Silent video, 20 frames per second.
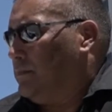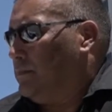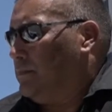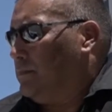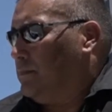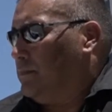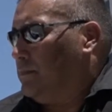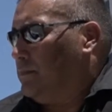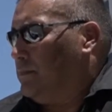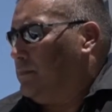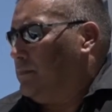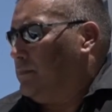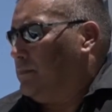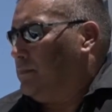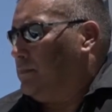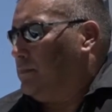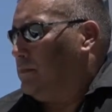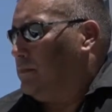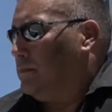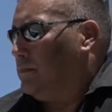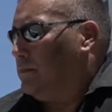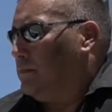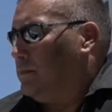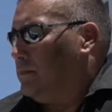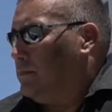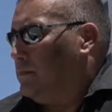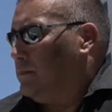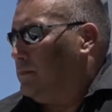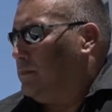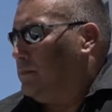
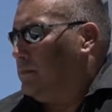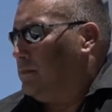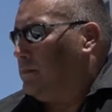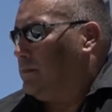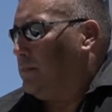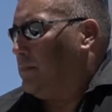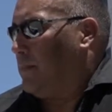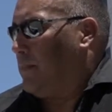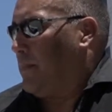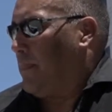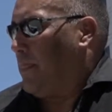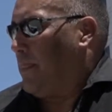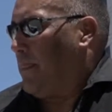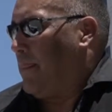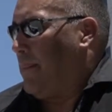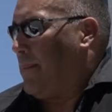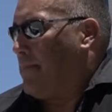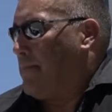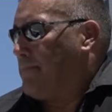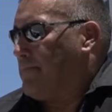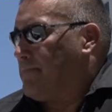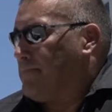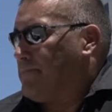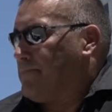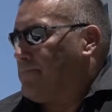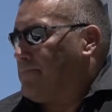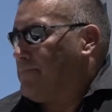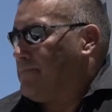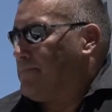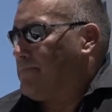
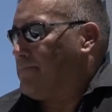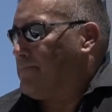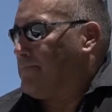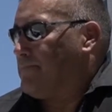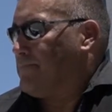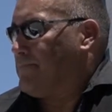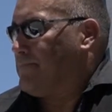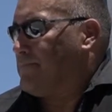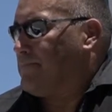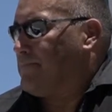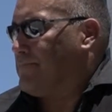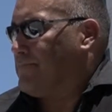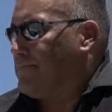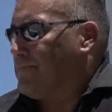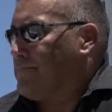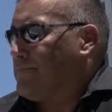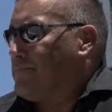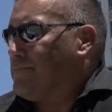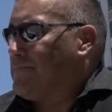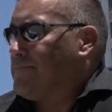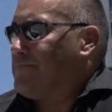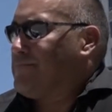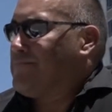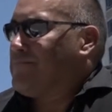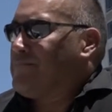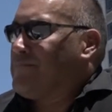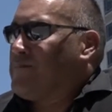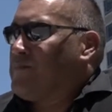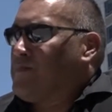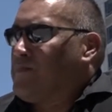No words are spoken by the person on screen.